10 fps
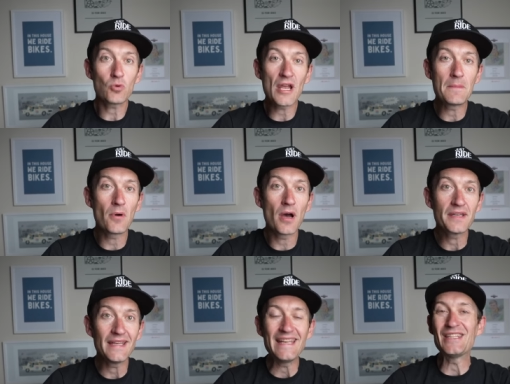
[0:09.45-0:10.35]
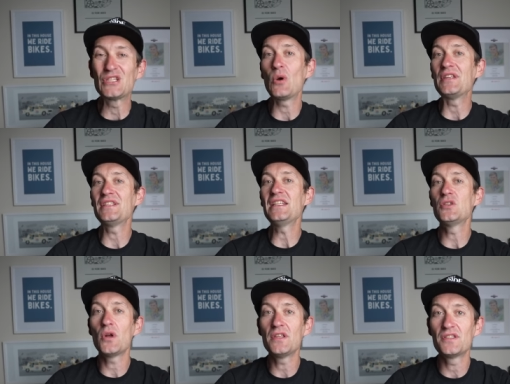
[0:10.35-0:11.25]
brake bike in
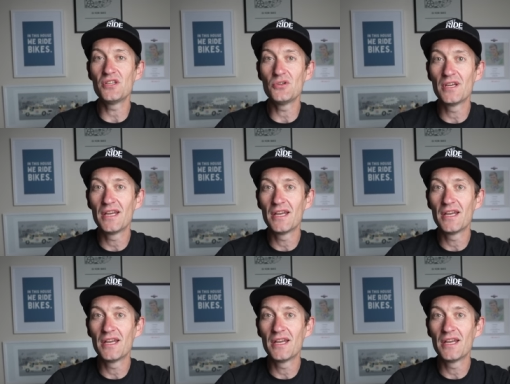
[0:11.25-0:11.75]
2022